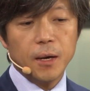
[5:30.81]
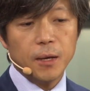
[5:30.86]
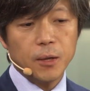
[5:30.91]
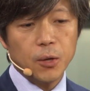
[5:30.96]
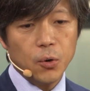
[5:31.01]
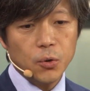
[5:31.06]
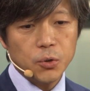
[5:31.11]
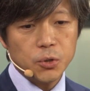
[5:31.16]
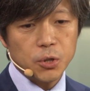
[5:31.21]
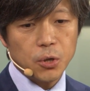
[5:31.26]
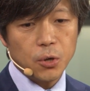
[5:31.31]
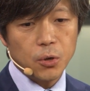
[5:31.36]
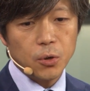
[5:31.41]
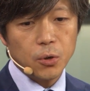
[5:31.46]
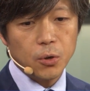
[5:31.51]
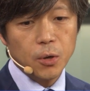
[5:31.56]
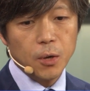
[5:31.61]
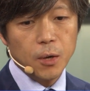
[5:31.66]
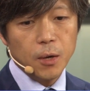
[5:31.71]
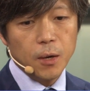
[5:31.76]
And
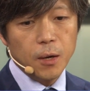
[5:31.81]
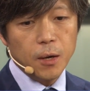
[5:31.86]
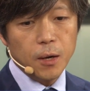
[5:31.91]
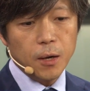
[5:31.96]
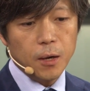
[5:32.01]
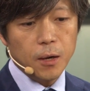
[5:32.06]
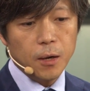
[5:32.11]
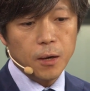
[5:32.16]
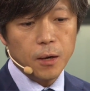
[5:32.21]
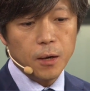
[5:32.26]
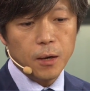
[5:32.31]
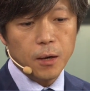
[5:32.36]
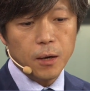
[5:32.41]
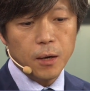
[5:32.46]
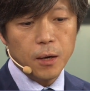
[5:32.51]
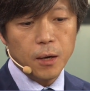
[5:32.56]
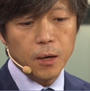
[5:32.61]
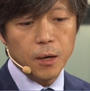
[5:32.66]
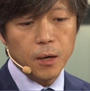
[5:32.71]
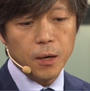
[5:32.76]
also,
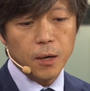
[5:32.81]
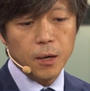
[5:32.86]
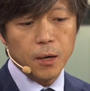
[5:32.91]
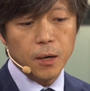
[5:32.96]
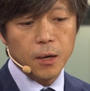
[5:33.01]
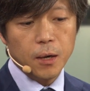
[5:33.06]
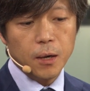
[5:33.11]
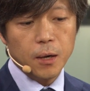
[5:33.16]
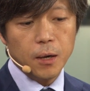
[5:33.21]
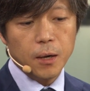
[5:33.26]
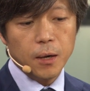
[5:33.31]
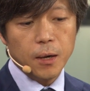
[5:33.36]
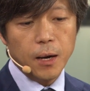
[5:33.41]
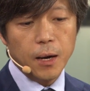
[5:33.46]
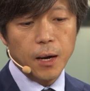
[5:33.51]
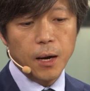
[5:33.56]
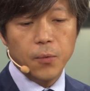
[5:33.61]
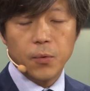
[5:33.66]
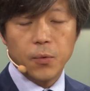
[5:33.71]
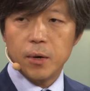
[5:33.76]

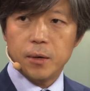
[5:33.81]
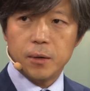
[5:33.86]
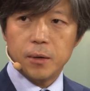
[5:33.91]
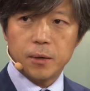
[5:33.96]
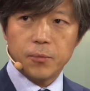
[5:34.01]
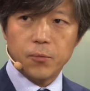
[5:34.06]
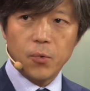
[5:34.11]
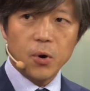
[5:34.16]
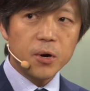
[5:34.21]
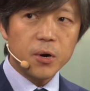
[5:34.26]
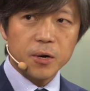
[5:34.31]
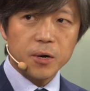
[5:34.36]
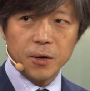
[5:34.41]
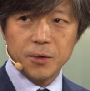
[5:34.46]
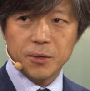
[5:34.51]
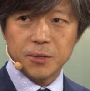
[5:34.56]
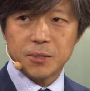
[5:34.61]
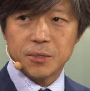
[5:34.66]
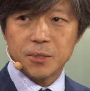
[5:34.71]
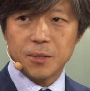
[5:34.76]
our
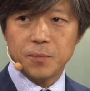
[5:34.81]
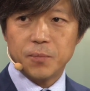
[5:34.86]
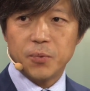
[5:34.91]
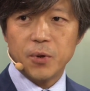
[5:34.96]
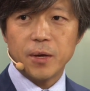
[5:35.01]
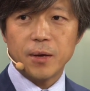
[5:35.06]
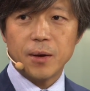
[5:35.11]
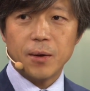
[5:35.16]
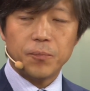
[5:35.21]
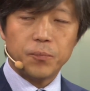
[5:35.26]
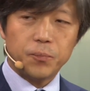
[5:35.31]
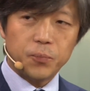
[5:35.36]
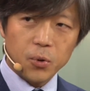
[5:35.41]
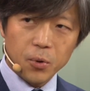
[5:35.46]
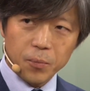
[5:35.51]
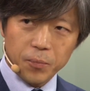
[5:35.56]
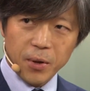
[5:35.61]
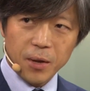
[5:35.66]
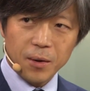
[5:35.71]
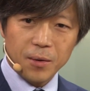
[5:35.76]
workers play a
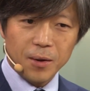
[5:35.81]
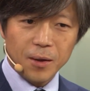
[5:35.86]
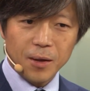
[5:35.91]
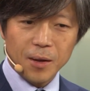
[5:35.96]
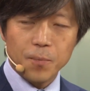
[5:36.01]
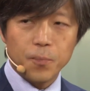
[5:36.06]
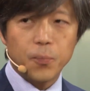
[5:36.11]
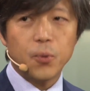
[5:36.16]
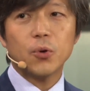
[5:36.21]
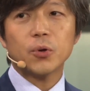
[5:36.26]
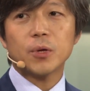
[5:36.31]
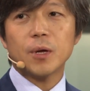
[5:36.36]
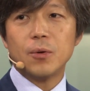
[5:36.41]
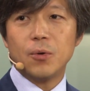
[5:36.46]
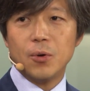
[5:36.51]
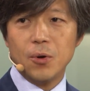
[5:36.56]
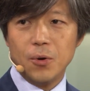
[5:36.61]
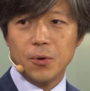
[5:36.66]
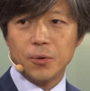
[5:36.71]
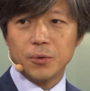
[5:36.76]
very
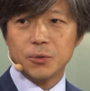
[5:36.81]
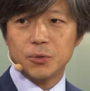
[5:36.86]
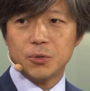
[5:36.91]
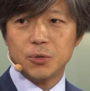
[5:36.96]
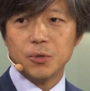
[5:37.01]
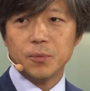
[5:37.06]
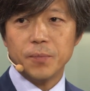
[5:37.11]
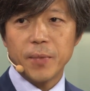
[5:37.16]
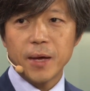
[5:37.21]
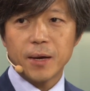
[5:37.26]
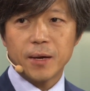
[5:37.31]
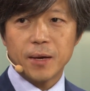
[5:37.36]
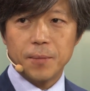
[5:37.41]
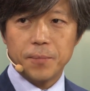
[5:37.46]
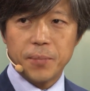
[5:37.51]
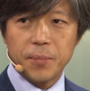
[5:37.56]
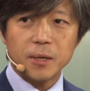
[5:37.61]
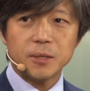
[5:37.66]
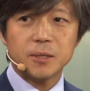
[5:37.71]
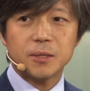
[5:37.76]
important role to make a
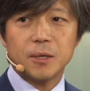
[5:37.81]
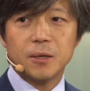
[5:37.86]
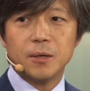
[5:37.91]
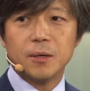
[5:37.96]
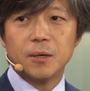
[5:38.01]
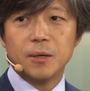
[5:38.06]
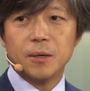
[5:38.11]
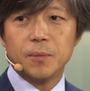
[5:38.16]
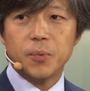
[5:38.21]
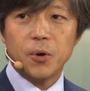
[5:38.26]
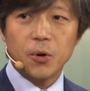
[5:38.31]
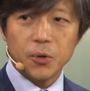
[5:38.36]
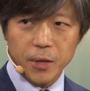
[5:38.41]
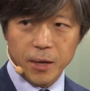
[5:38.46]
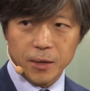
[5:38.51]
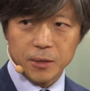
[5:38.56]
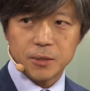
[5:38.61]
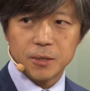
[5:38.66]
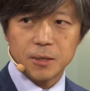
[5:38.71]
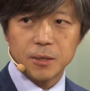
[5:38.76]
best
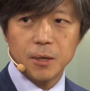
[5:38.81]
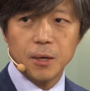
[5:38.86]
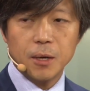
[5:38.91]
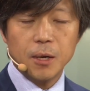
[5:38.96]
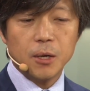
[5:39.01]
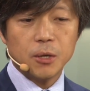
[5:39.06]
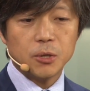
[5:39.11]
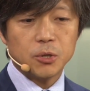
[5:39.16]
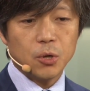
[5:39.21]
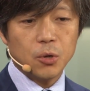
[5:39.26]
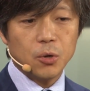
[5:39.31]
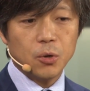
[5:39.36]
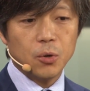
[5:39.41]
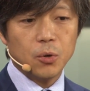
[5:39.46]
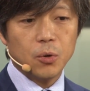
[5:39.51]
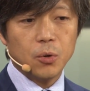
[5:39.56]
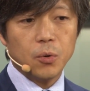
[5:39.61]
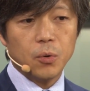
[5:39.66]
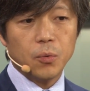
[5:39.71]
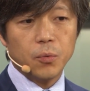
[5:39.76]
product.
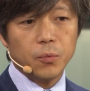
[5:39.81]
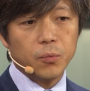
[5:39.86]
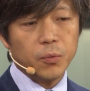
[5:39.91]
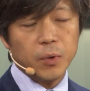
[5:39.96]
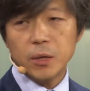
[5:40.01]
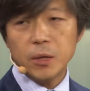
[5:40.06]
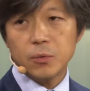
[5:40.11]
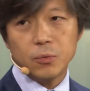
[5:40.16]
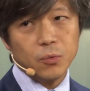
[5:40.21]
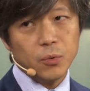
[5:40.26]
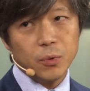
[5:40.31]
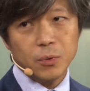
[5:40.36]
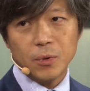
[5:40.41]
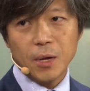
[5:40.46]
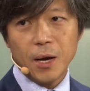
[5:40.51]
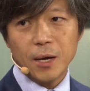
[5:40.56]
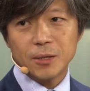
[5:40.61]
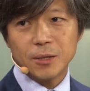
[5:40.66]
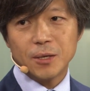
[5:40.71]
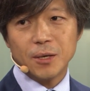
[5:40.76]
So we will
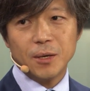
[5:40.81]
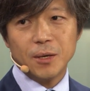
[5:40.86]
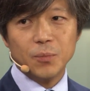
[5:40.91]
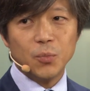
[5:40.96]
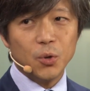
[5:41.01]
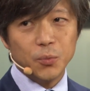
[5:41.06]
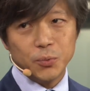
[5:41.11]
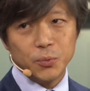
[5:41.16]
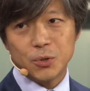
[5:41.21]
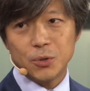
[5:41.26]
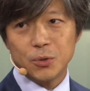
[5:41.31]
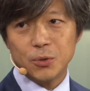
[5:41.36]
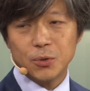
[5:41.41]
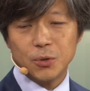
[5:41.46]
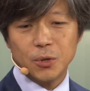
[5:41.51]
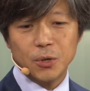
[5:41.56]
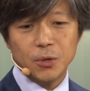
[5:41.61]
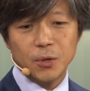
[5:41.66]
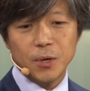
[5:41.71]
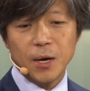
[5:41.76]
not move
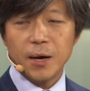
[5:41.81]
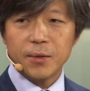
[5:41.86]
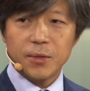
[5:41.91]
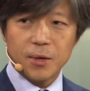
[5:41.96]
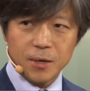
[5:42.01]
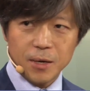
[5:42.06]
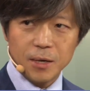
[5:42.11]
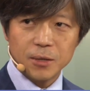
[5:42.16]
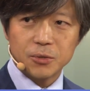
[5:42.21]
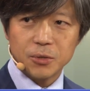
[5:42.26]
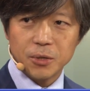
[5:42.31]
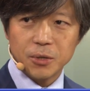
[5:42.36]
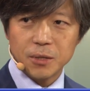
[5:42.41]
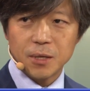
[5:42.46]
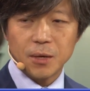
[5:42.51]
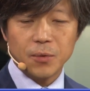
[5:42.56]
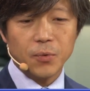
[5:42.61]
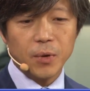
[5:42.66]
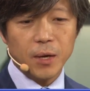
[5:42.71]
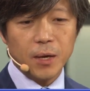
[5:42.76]
to other
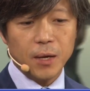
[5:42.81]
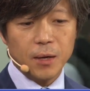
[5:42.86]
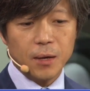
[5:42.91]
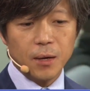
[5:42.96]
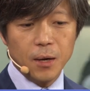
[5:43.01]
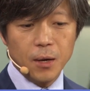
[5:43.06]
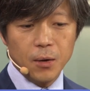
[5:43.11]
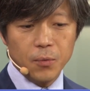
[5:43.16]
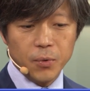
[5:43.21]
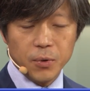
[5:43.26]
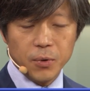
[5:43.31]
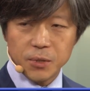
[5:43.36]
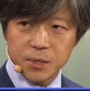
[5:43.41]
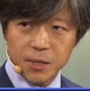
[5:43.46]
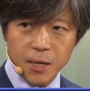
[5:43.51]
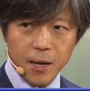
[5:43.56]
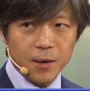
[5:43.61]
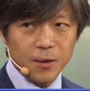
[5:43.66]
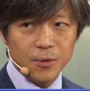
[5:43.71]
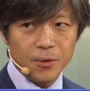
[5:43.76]
countries, that we will
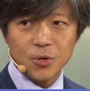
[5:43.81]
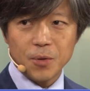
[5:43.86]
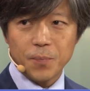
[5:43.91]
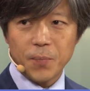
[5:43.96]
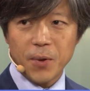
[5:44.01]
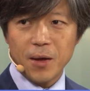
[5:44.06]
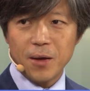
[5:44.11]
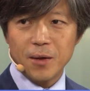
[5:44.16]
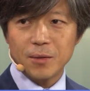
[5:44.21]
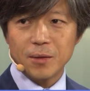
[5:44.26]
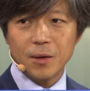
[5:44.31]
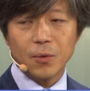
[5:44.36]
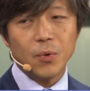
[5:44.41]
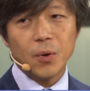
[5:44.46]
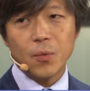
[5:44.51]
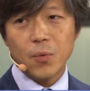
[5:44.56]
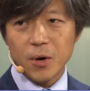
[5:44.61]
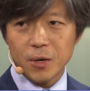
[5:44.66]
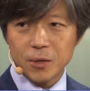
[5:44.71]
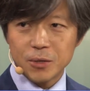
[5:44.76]
stay in Japan, that
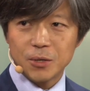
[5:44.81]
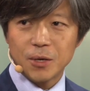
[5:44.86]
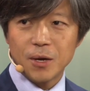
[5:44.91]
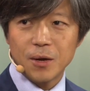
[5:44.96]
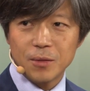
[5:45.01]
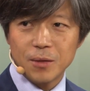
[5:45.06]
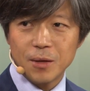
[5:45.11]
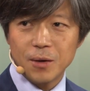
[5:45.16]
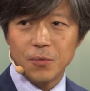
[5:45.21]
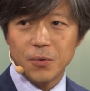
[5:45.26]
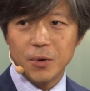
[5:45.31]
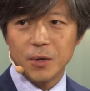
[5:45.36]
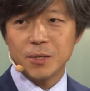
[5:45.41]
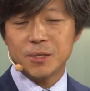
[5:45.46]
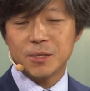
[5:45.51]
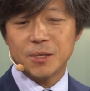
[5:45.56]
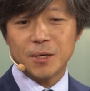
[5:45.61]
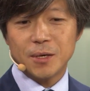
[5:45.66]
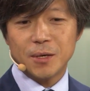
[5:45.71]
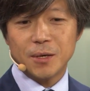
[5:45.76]
we work together
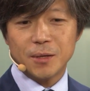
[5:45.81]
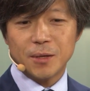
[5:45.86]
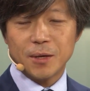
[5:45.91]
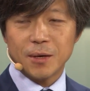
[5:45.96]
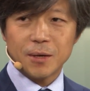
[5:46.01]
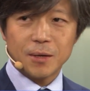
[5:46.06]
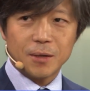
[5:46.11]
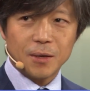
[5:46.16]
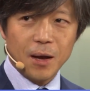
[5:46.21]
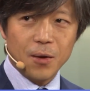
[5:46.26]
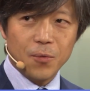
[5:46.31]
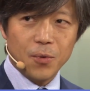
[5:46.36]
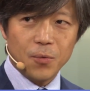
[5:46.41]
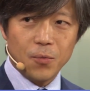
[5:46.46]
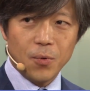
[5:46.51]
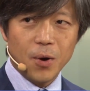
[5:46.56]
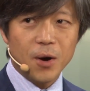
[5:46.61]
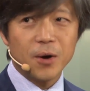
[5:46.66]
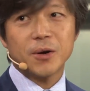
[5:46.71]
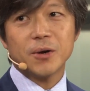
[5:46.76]
with our
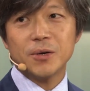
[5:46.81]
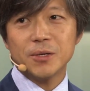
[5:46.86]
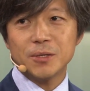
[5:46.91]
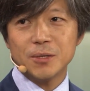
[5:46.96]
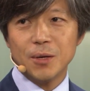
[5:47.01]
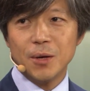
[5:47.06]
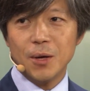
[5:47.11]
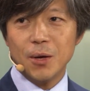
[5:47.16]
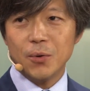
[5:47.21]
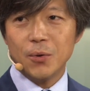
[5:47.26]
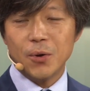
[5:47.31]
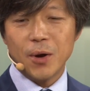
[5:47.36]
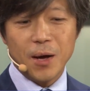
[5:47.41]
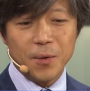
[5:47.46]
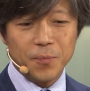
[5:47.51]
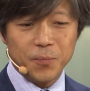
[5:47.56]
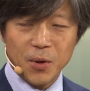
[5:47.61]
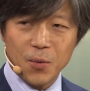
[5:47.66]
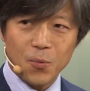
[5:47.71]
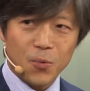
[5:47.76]
workers who
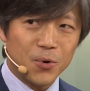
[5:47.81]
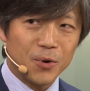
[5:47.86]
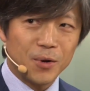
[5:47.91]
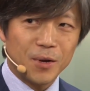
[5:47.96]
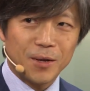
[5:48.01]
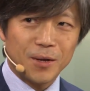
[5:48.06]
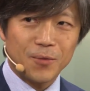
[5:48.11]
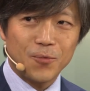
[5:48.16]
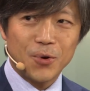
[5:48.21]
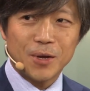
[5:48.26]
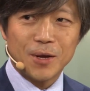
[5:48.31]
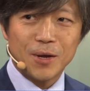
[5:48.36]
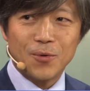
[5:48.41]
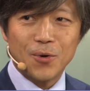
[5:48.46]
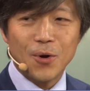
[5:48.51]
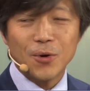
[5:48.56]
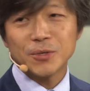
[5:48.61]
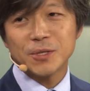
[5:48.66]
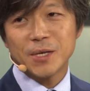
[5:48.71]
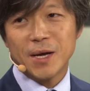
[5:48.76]
have been working
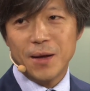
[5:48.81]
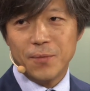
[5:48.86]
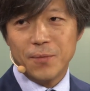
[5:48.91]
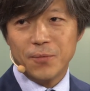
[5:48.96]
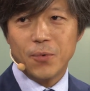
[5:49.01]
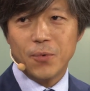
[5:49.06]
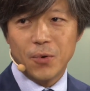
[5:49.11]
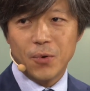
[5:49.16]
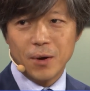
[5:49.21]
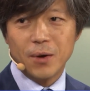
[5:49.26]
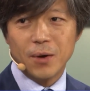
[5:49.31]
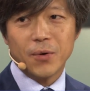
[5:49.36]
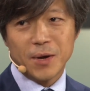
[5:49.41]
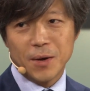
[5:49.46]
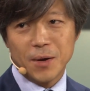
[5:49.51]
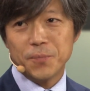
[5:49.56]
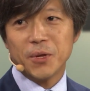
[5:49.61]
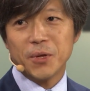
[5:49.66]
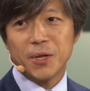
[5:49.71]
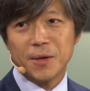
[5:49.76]
a long time for our
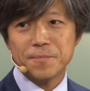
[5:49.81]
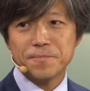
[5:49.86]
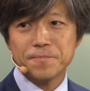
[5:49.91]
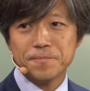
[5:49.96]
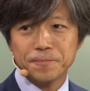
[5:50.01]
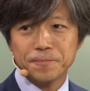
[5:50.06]
company.